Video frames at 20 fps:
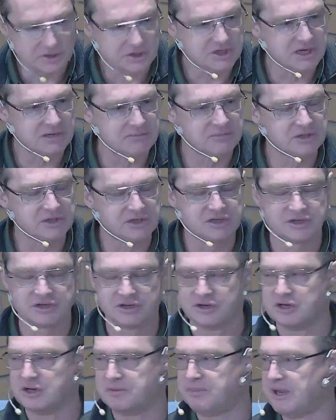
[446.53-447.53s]
They don't seem
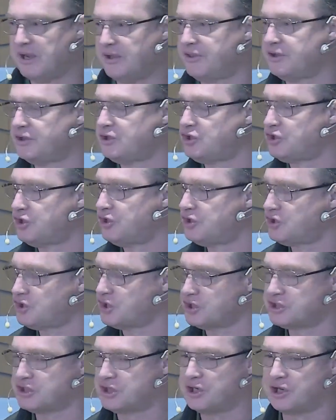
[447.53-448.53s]
concerned about the
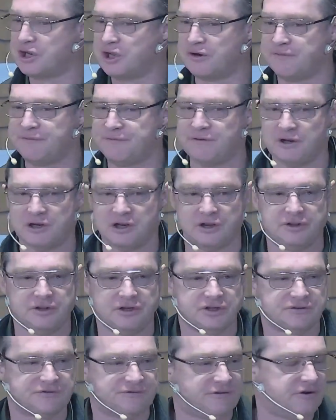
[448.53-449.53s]
churches that are going to
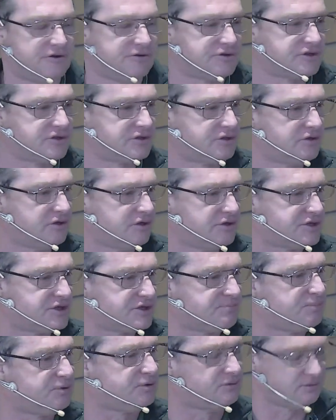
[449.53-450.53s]
follow this false
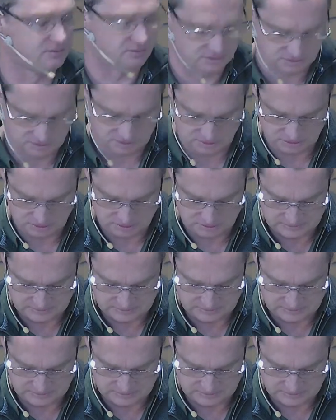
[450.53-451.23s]
gospel.